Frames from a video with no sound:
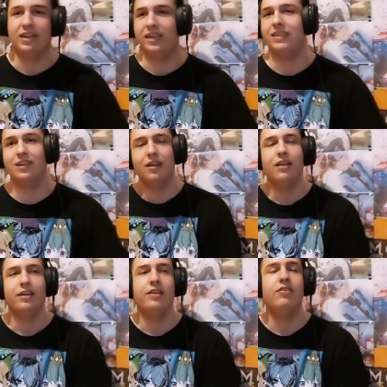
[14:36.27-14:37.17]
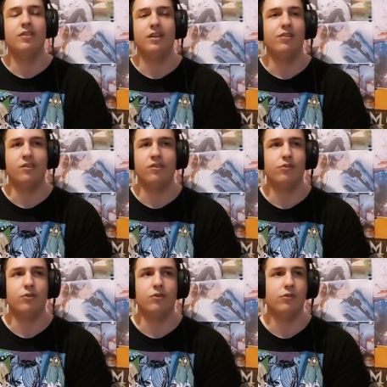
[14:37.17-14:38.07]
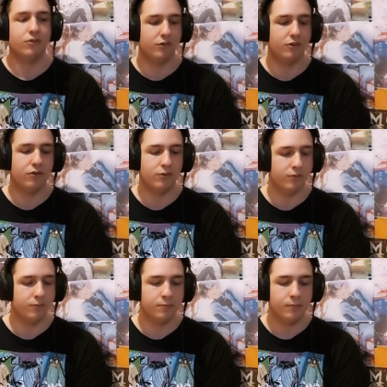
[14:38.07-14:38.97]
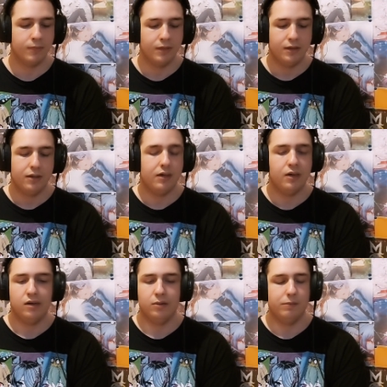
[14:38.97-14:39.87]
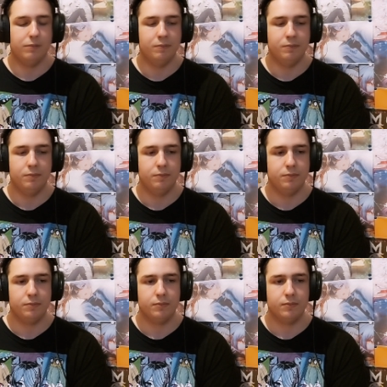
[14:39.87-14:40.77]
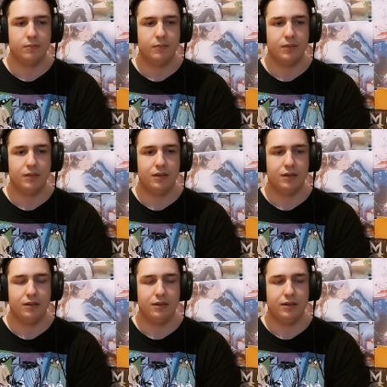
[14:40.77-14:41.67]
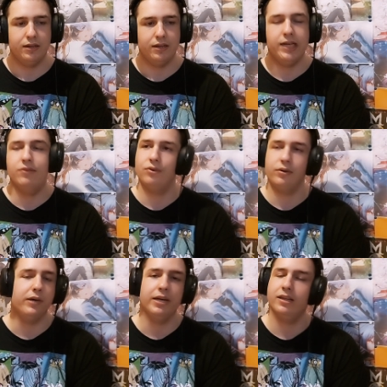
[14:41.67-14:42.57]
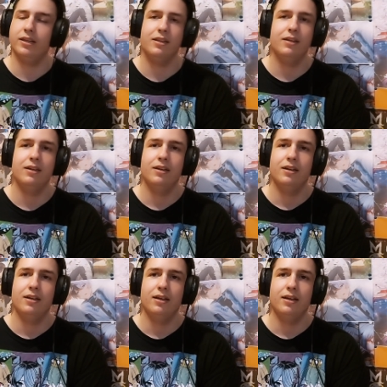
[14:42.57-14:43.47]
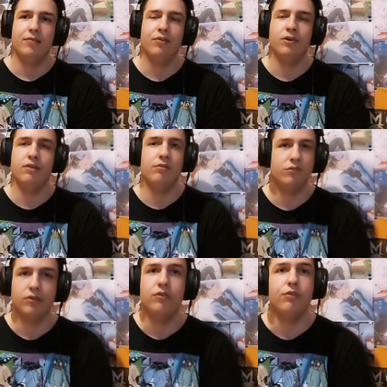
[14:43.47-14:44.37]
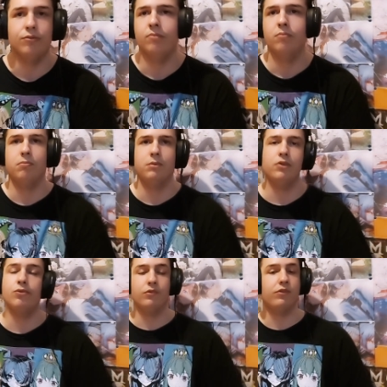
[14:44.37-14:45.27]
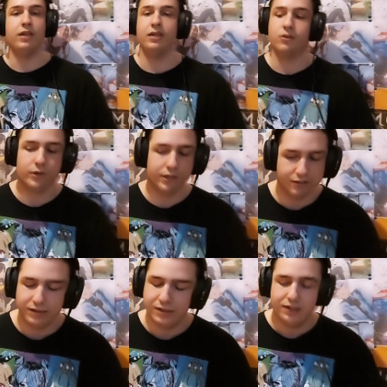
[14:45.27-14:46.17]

Like, it is. It sounds so close to the genre. Um, in every way, even though I haven't heard the song, the songs in like a while.